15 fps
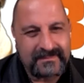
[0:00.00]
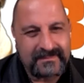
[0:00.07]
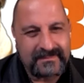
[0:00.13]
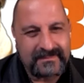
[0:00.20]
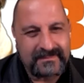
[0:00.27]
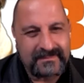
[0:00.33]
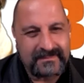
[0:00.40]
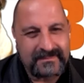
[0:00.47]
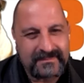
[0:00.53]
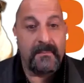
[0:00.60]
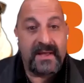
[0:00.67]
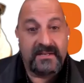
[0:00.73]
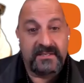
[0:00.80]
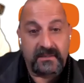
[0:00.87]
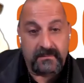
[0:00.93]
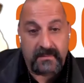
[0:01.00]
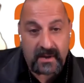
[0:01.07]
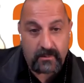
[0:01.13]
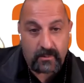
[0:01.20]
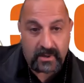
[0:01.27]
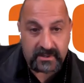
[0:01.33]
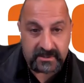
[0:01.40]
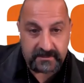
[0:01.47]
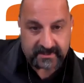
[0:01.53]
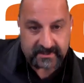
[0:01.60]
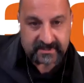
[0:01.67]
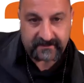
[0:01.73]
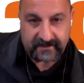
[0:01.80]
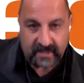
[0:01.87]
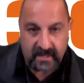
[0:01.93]
And I'll mention my one
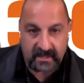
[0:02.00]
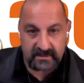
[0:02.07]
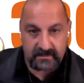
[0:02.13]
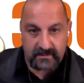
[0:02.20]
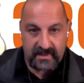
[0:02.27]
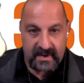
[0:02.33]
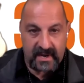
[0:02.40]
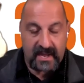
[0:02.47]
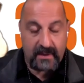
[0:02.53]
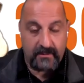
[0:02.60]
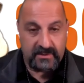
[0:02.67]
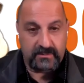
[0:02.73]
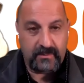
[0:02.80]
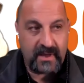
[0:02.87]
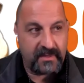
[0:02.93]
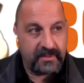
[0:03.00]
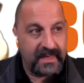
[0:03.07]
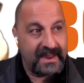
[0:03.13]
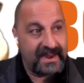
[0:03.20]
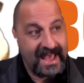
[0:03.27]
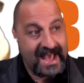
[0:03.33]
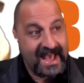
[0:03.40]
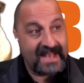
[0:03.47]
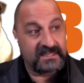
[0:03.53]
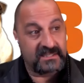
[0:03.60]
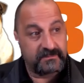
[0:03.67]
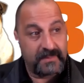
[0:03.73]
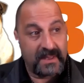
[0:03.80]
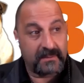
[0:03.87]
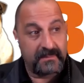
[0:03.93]
specific customer that I was with that has
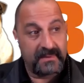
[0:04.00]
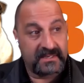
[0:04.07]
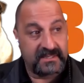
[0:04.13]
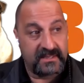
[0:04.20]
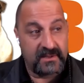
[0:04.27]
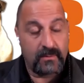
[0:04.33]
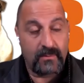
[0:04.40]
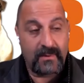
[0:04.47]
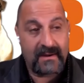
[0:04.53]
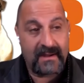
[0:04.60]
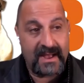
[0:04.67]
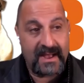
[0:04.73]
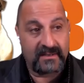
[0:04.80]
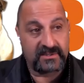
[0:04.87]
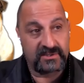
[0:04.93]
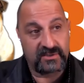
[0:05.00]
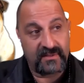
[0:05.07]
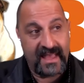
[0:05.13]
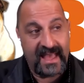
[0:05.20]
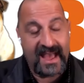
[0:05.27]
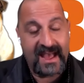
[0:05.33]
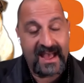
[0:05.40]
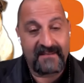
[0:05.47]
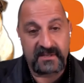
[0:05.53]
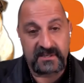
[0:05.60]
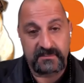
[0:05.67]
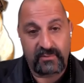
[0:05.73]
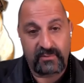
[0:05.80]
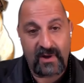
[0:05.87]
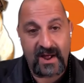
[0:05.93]
SpecMix in their warehouse, and so they have this
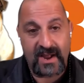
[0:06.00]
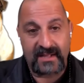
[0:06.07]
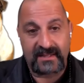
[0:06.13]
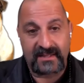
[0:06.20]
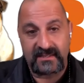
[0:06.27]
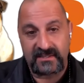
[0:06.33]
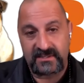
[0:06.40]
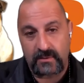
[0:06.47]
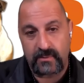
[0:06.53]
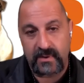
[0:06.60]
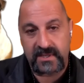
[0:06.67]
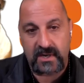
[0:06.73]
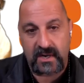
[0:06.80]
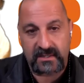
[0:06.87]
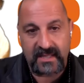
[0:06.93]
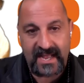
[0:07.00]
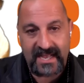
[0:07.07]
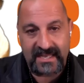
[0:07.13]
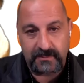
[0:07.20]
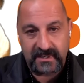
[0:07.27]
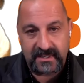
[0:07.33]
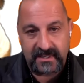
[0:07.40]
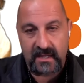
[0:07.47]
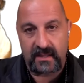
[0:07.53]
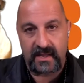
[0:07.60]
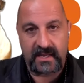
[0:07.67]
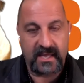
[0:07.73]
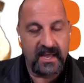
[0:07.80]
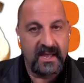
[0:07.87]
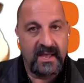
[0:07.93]
product. And so, like we talked last week, Dale,
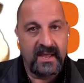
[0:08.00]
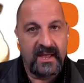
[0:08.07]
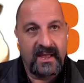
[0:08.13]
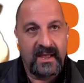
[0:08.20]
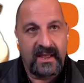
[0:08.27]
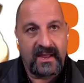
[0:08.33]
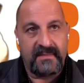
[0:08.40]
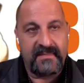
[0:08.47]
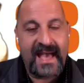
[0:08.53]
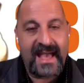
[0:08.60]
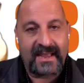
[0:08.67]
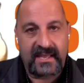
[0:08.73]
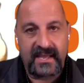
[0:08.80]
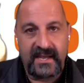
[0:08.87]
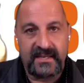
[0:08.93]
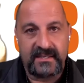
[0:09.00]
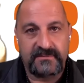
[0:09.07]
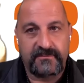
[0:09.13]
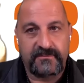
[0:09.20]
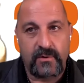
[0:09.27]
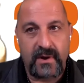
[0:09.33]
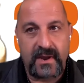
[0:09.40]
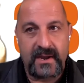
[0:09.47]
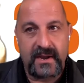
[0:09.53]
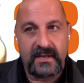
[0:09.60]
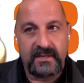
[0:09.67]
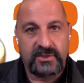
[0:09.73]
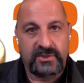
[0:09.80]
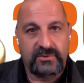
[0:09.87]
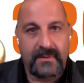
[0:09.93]
like, in that case, for a
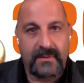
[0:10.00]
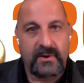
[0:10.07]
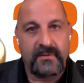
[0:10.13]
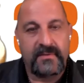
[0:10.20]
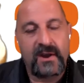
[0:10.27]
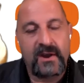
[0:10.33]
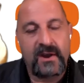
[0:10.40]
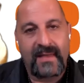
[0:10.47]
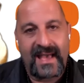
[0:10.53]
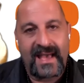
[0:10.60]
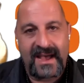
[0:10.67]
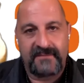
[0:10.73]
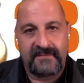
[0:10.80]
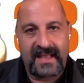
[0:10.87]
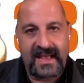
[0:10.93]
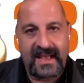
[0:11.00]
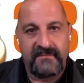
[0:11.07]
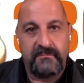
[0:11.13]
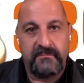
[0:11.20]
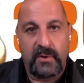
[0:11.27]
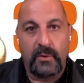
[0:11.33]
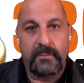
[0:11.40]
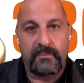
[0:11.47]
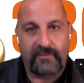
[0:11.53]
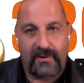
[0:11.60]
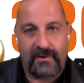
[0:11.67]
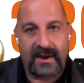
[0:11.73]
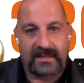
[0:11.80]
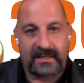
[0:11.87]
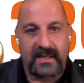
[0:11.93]
distributor, they don't have to have both
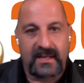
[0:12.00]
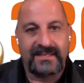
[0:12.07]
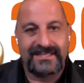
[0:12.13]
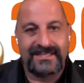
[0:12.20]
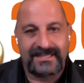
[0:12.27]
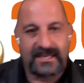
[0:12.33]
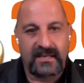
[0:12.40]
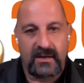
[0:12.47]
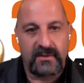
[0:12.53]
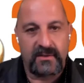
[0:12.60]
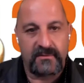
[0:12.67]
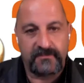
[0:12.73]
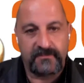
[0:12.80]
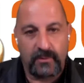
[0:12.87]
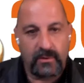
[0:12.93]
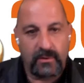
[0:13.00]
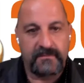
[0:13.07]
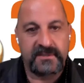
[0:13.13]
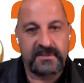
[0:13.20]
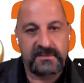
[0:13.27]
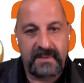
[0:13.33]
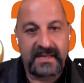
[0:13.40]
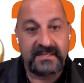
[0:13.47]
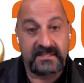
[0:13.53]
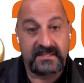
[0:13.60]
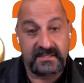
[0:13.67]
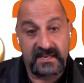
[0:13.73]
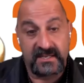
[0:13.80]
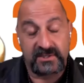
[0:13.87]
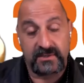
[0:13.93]
product lines sitting on their floor if space is
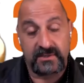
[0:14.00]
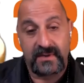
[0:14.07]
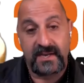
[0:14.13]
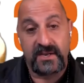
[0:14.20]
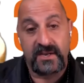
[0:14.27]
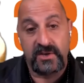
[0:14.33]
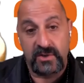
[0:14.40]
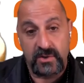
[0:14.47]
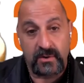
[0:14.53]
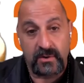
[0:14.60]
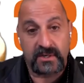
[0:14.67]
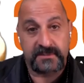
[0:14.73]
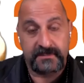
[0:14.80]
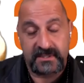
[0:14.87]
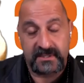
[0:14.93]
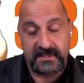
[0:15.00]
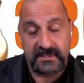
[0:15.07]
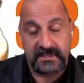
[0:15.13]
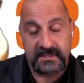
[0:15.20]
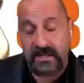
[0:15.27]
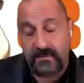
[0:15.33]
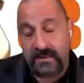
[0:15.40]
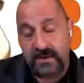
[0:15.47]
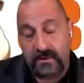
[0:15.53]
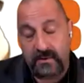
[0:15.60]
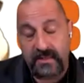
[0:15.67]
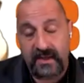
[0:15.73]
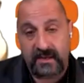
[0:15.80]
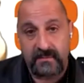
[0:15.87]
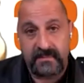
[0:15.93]
an issue. And in New York specifically, we know
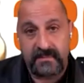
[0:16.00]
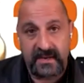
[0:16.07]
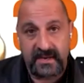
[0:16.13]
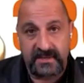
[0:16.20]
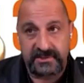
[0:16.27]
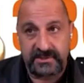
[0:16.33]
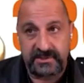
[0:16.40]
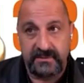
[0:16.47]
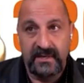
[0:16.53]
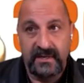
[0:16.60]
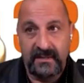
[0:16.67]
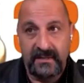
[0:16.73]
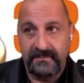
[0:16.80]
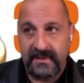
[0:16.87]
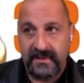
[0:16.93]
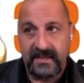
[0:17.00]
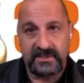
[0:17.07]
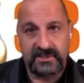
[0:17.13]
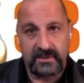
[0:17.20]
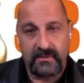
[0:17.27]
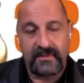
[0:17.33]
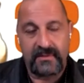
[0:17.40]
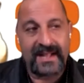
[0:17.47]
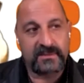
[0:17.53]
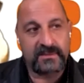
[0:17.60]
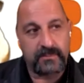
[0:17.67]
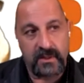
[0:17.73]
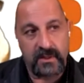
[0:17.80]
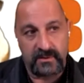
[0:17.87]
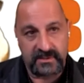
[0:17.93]
that could be an issue. And so that's one
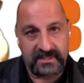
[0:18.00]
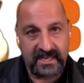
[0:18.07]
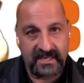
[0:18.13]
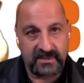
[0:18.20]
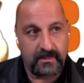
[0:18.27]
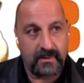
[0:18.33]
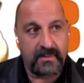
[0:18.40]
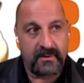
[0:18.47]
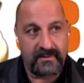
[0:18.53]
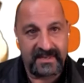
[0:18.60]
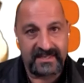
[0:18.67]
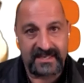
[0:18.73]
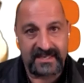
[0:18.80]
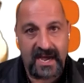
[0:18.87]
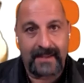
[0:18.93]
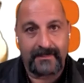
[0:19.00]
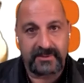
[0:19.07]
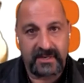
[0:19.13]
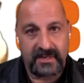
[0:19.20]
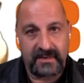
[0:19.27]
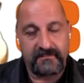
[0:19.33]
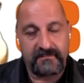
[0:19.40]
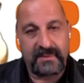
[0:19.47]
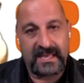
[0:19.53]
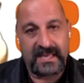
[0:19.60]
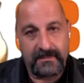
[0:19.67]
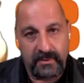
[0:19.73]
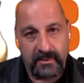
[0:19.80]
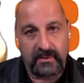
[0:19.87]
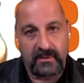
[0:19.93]
of those things where there is an option. If
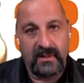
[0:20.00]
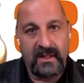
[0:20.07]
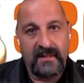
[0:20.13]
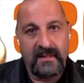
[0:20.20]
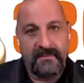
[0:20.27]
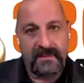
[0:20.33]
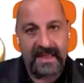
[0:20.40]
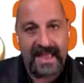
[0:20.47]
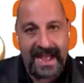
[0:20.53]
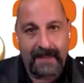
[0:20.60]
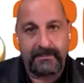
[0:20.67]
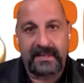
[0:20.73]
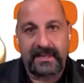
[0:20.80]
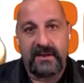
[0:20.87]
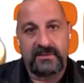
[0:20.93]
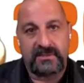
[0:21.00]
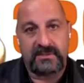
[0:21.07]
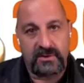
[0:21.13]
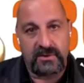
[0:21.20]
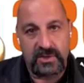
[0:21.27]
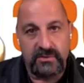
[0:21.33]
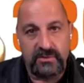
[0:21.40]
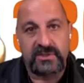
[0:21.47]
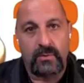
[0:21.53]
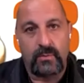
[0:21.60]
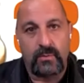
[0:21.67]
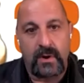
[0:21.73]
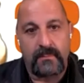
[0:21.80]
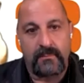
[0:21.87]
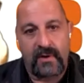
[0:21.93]
people, the applicators, are used to
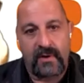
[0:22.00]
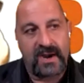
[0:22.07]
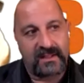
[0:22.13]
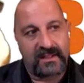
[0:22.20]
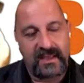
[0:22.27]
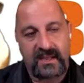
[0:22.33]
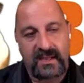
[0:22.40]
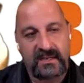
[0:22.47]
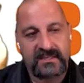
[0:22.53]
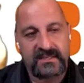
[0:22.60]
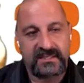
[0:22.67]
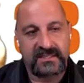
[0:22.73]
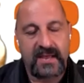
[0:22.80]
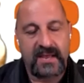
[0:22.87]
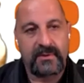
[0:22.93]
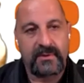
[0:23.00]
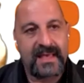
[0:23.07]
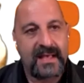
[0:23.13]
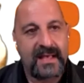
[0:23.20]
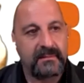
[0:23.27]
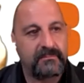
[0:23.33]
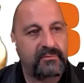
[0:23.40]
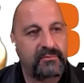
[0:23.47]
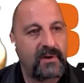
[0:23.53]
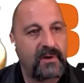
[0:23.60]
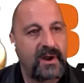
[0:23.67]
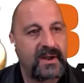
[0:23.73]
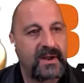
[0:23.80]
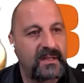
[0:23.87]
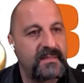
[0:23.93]
one product, they can stay with that
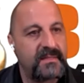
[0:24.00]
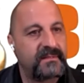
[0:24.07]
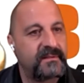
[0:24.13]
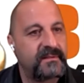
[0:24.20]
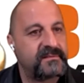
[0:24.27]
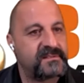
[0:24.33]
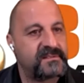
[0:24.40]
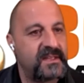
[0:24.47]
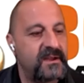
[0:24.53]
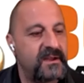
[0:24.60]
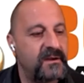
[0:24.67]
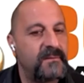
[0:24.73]
product line that's there.